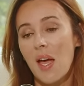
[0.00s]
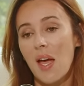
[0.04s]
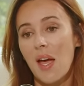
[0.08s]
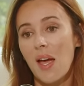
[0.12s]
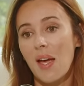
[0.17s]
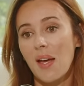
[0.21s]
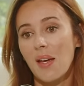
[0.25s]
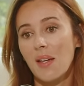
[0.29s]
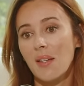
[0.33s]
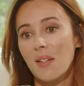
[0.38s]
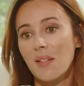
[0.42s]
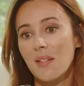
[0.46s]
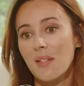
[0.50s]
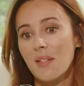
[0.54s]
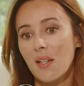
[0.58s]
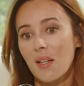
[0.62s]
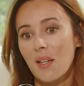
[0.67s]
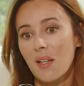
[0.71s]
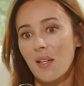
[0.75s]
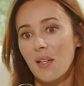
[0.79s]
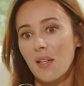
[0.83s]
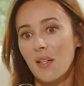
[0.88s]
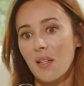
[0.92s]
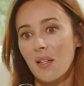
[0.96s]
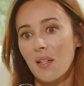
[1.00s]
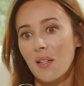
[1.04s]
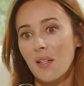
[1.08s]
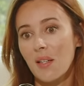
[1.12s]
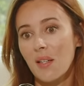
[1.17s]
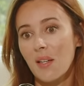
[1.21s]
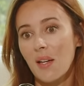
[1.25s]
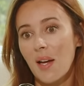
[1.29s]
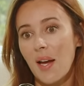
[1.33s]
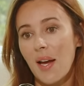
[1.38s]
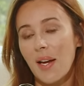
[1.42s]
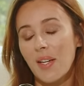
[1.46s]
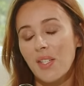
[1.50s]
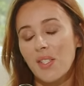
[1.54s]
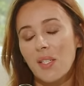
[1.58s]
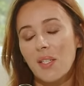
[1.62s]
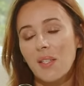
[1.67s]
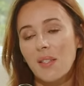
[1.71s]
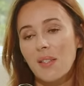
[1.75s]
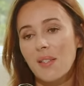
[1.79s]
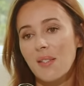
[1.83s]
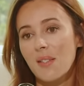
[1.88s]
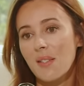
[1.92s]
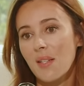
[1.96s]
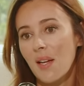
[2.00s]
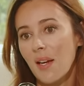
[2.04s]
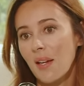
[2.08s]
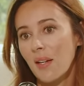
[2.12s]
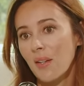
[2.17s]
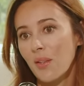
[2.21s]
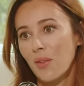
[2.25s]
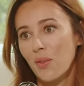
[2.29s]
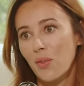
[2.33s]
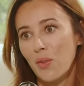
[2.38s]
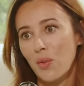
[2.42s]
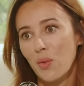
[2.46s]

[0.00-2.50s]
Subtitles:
And actually decided